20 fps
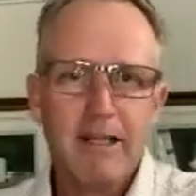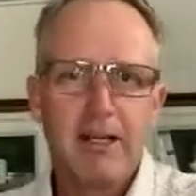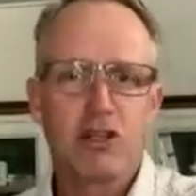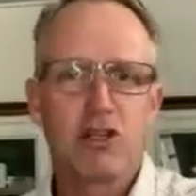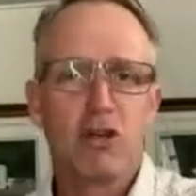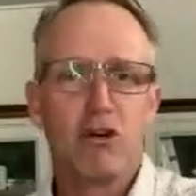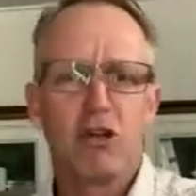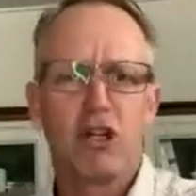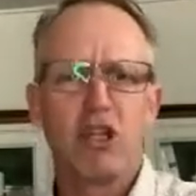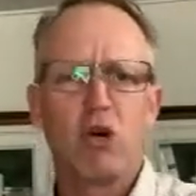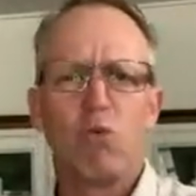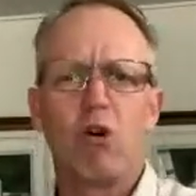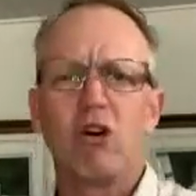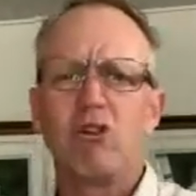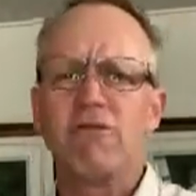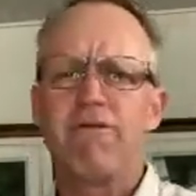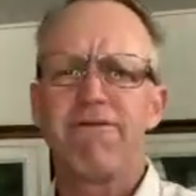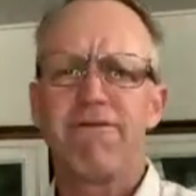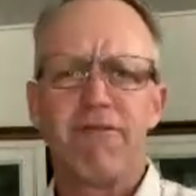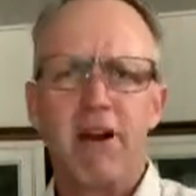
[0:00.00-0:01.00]
It's all on the
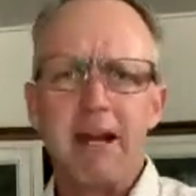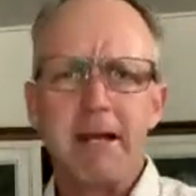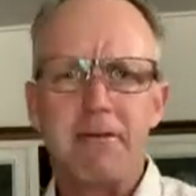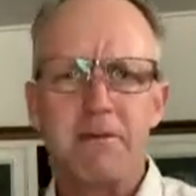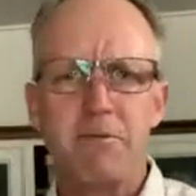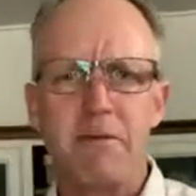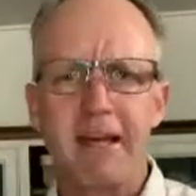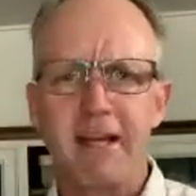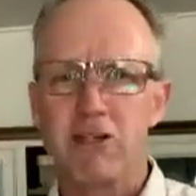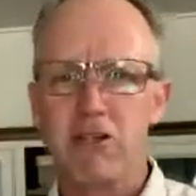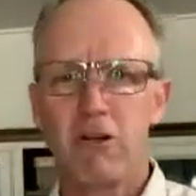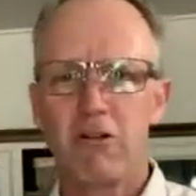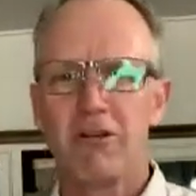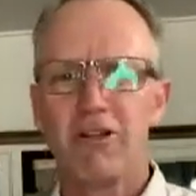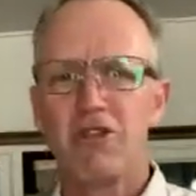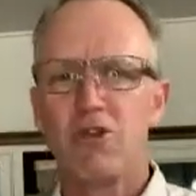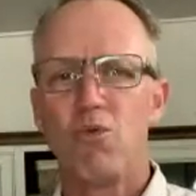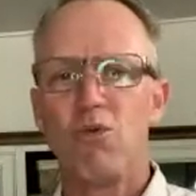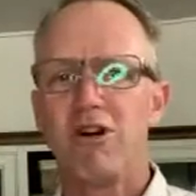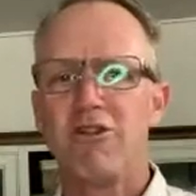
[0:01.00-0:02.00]
one who framed me. It's
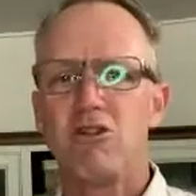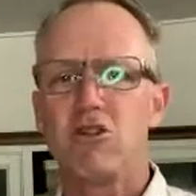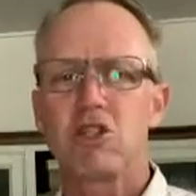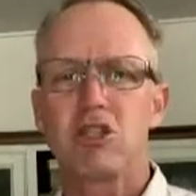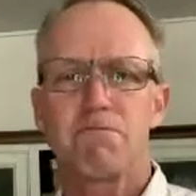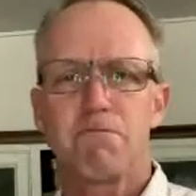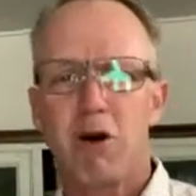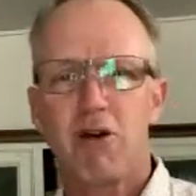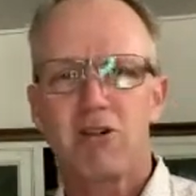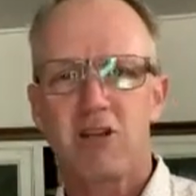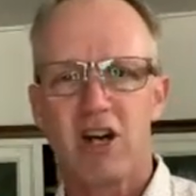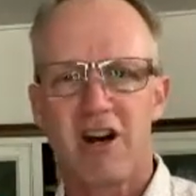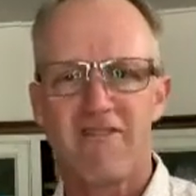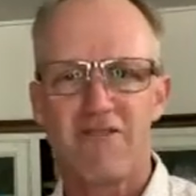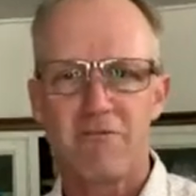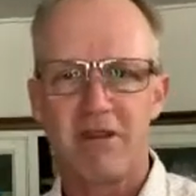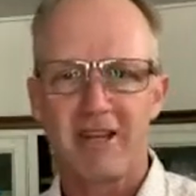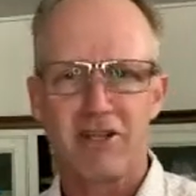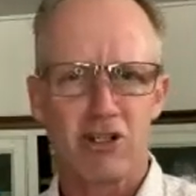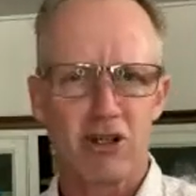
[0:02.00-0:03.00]
all on the one who spoke
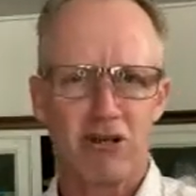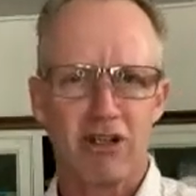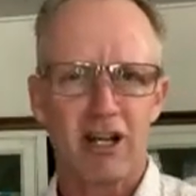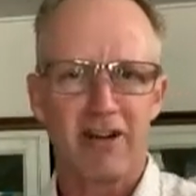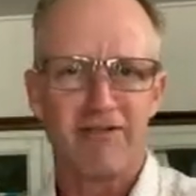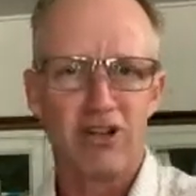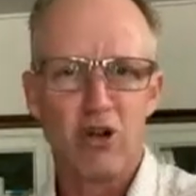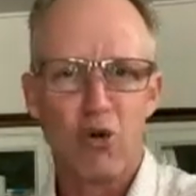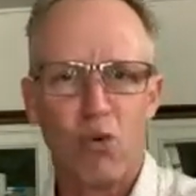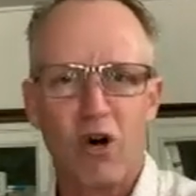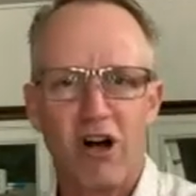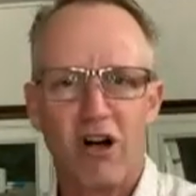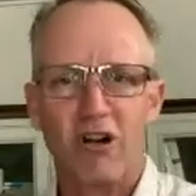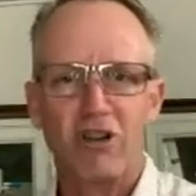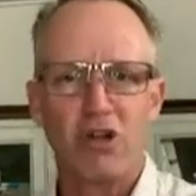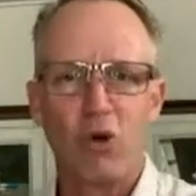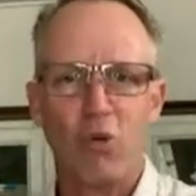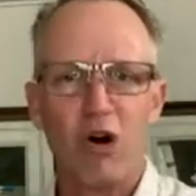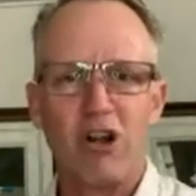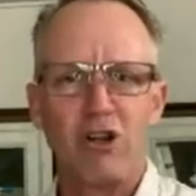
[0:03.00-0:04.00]
over me. It's all over the
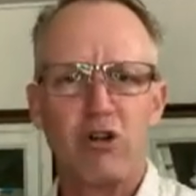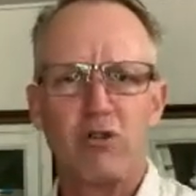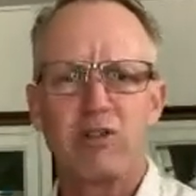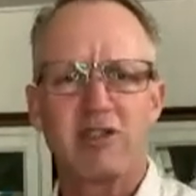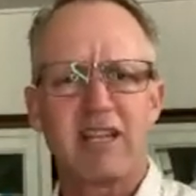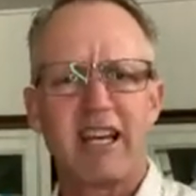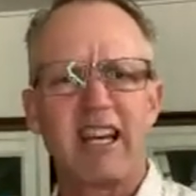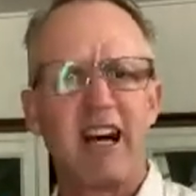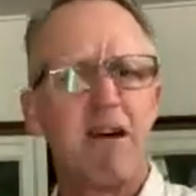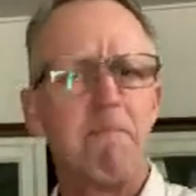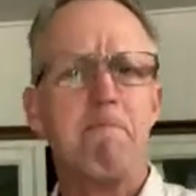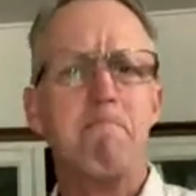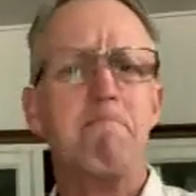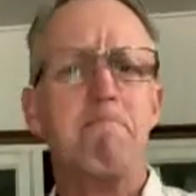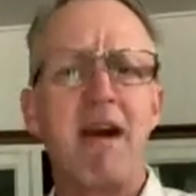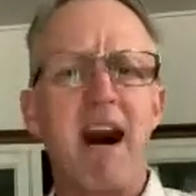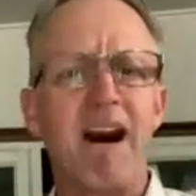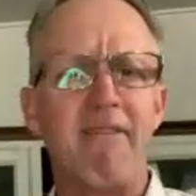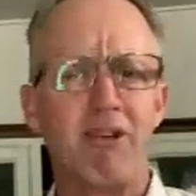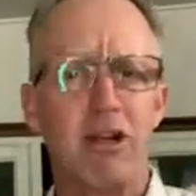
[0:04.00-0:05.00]
one who said I'm
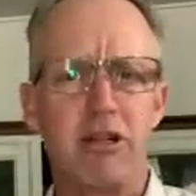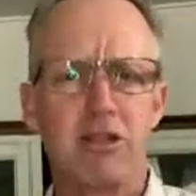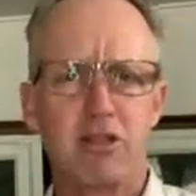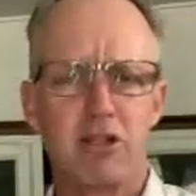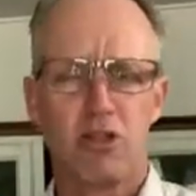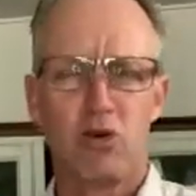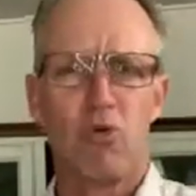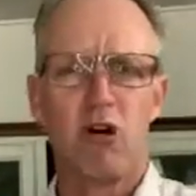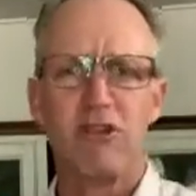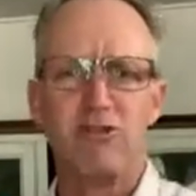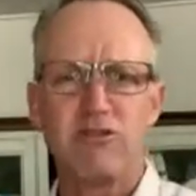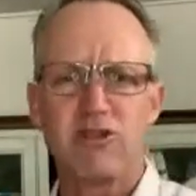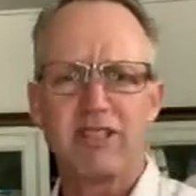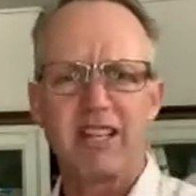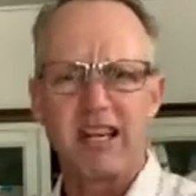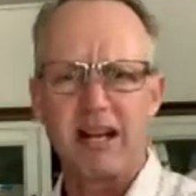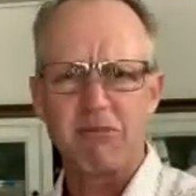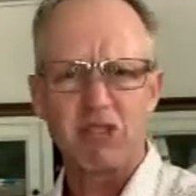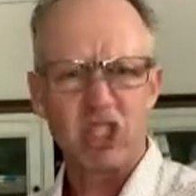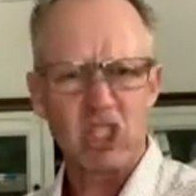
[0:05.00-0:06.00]
marvelous. The one who
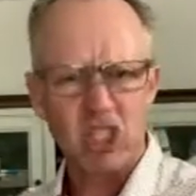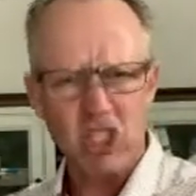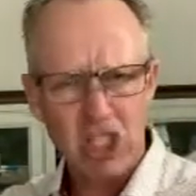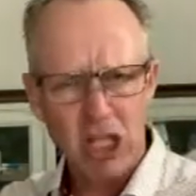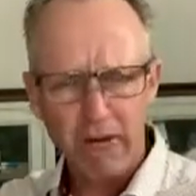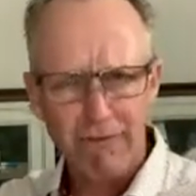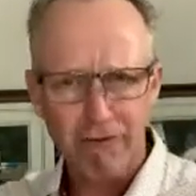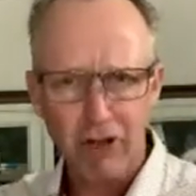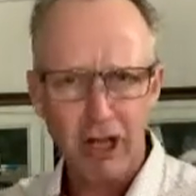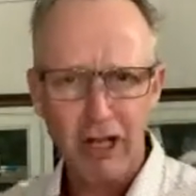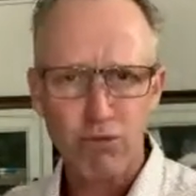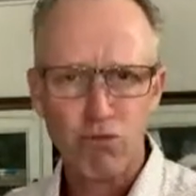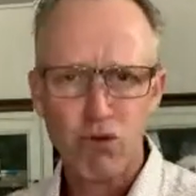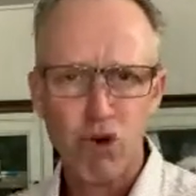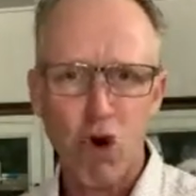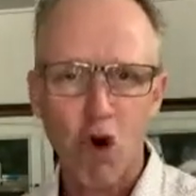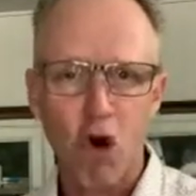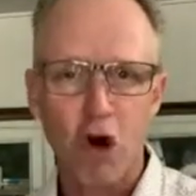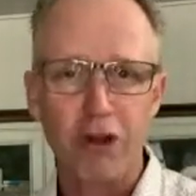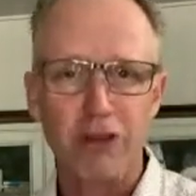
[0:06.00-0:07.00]
said I'm skillfully
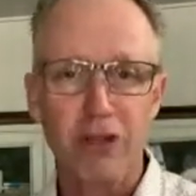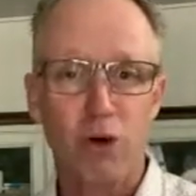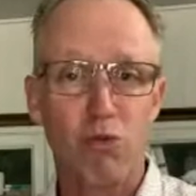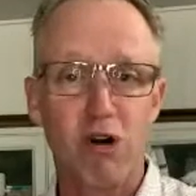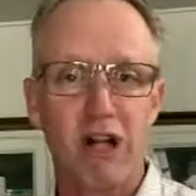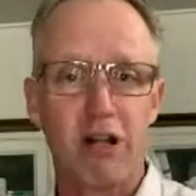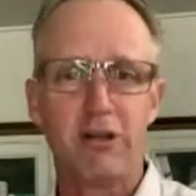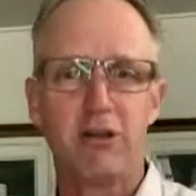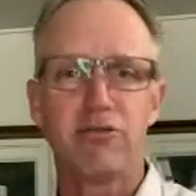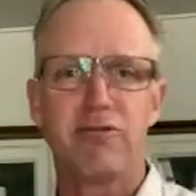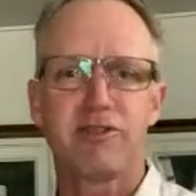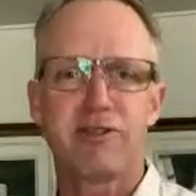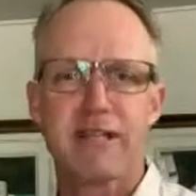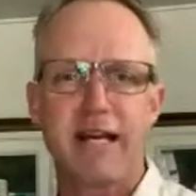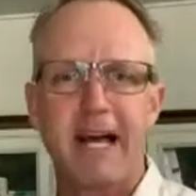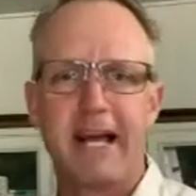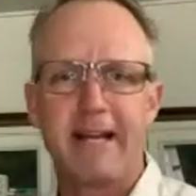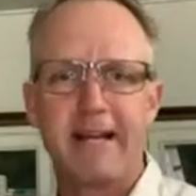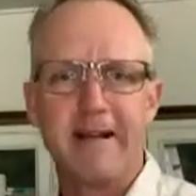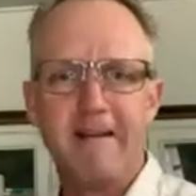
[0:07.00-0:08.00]
wrought. The one who
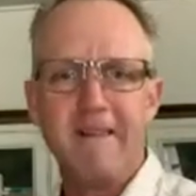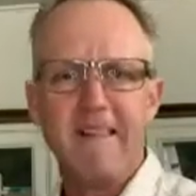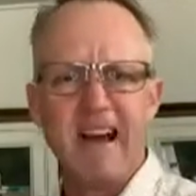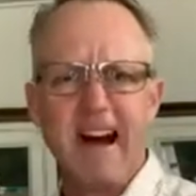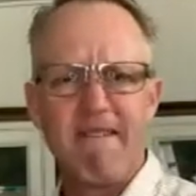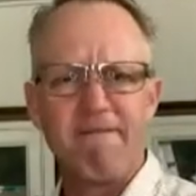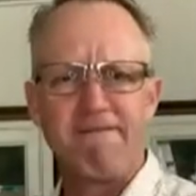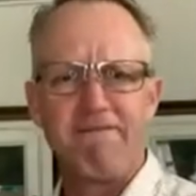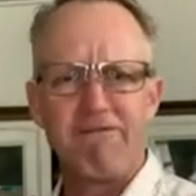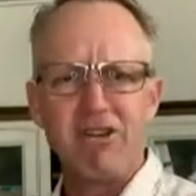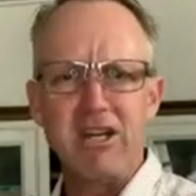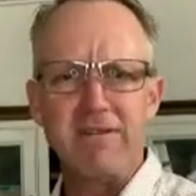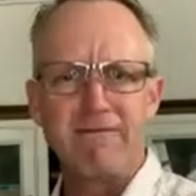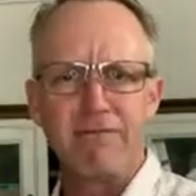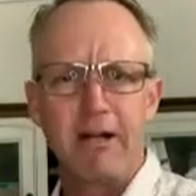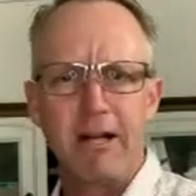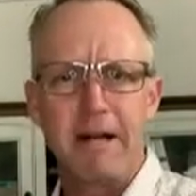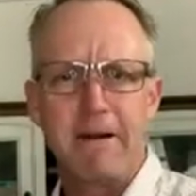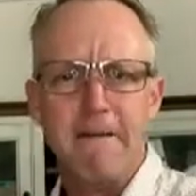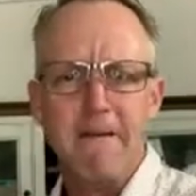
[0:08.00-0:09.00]
said I'm
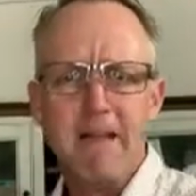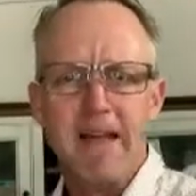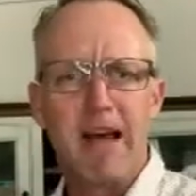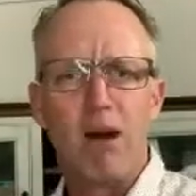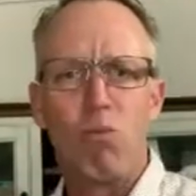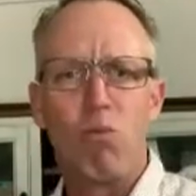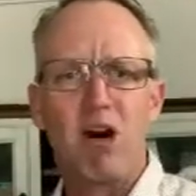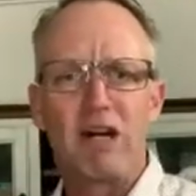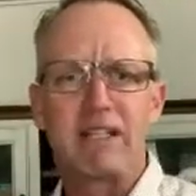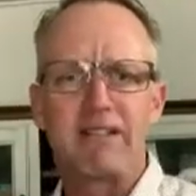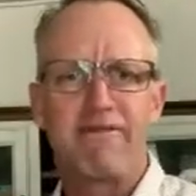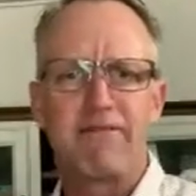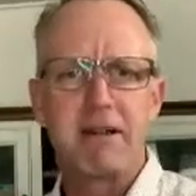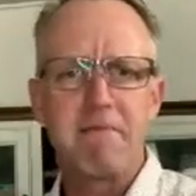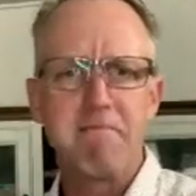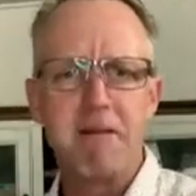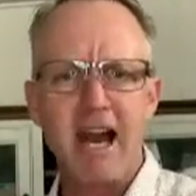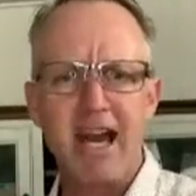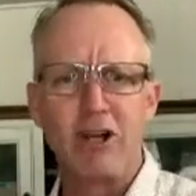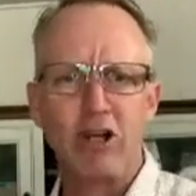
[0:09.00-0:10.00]
fearfully and
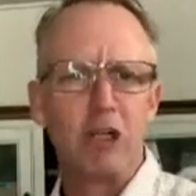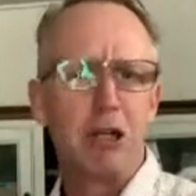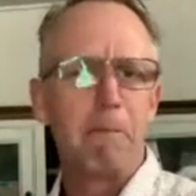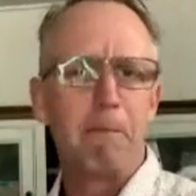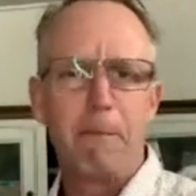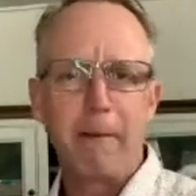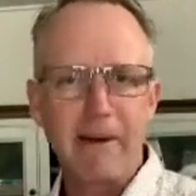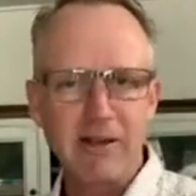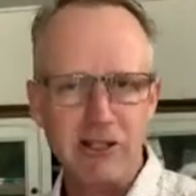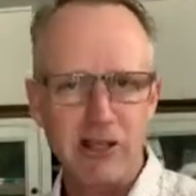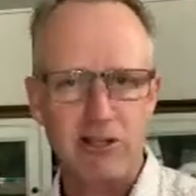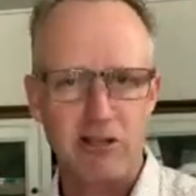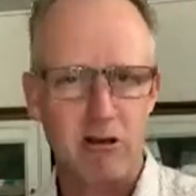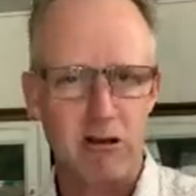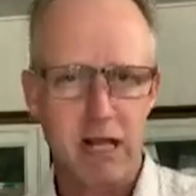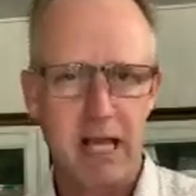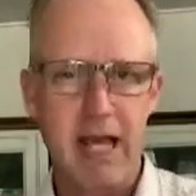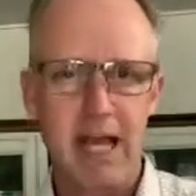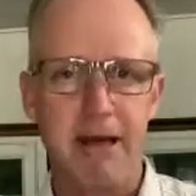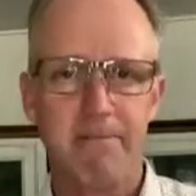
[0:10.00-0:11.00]
wonderfully made. All the pressure's
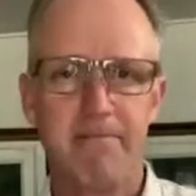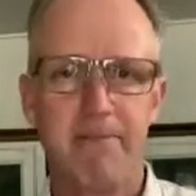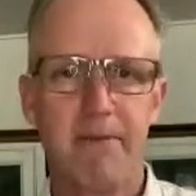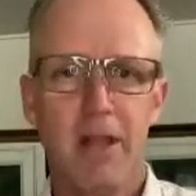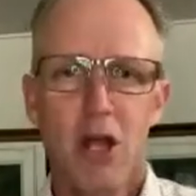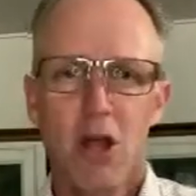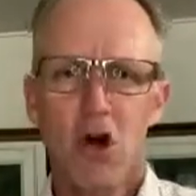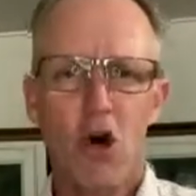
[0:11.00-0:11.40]
on him.